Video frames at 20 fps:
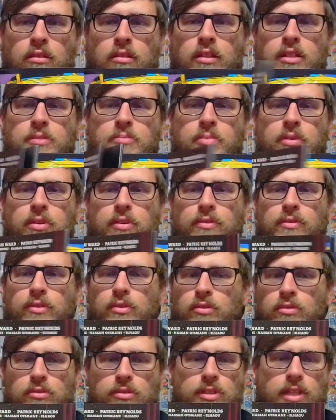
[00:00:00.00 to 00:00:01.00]
It's
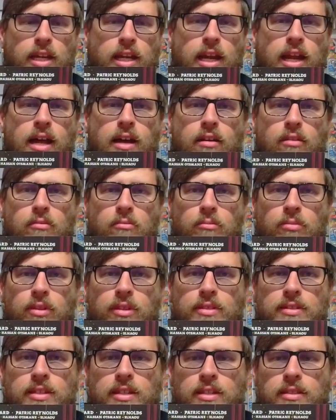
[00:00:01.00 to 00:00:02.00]
beautiful. Check it out.
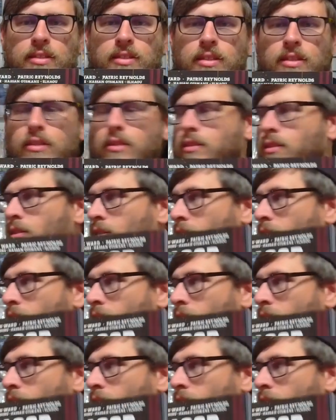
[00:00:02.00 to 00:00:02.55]
Bloodstained Teeth.